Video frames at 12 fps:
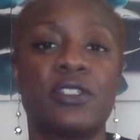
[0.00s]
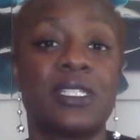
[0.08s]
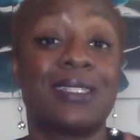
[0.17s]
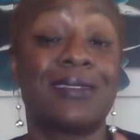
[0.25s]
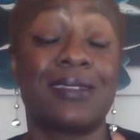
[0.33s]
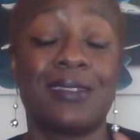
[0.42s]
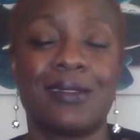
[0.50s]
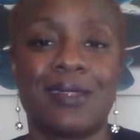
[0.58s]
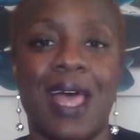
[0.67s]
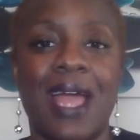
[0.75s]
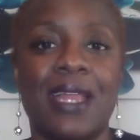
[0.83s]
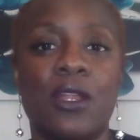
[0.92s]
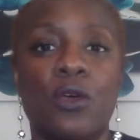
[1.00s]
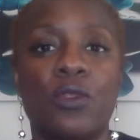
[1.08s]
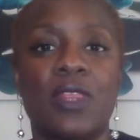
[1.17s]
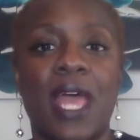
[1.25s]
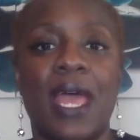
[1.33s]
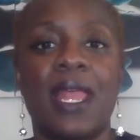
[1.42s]
this is just a side
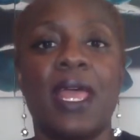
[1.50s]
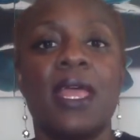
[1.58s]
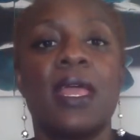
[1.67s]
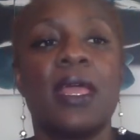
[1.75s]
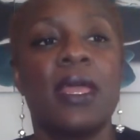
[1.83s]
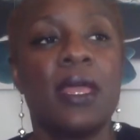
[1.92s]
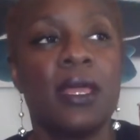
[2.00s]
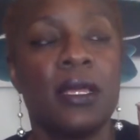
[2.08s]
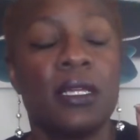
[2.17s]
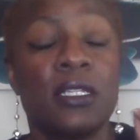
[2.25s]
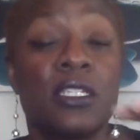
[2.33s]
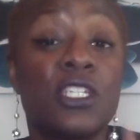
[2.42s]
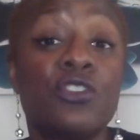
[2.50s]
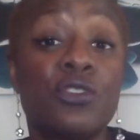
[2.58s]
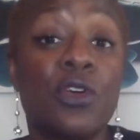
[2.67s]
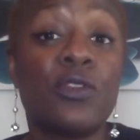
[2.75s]
note that did you know